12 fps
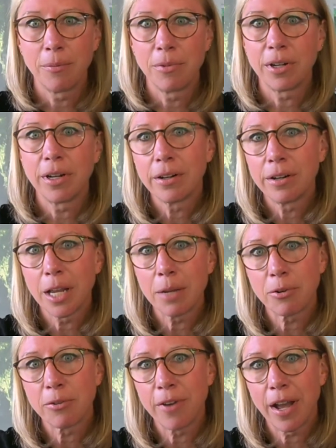their
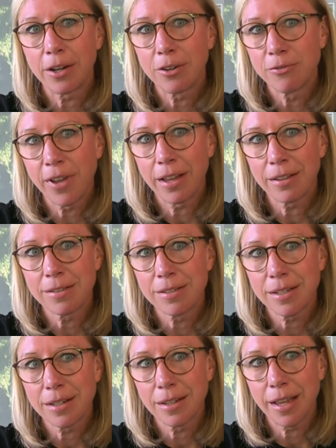internet provider van
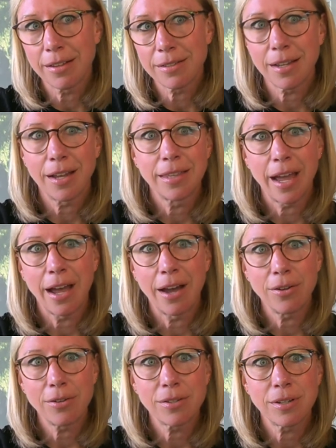sitting outside the
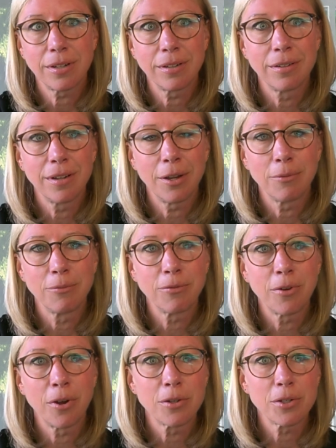house, and
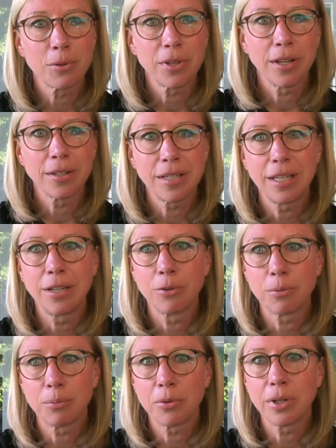folks with LTE
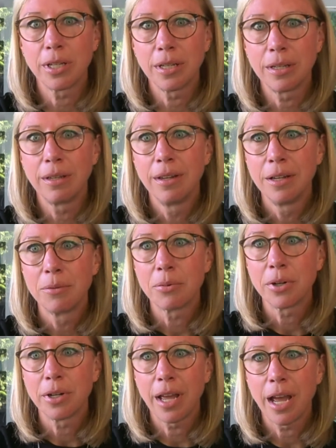were
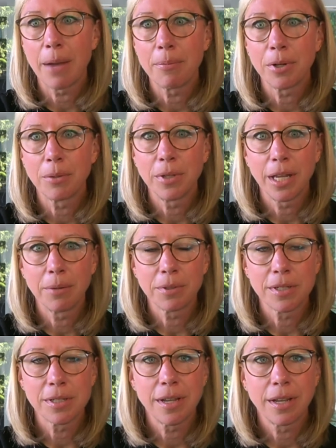pretty happy to be
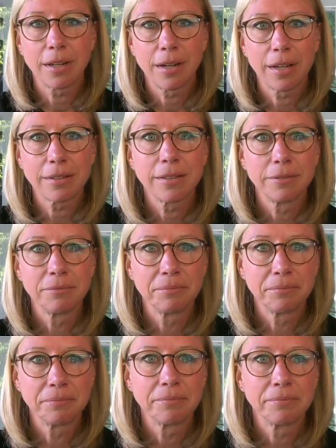able to stay connected.